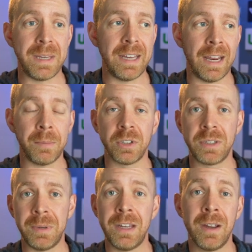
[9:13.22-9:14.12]
being able
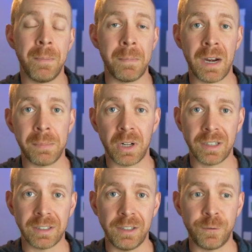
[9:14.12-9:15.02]
to be
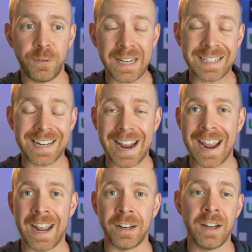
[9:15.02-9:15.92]
metabolically fit
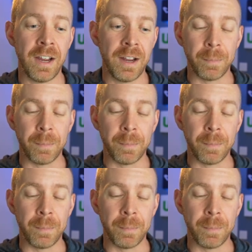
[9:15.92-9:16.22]
and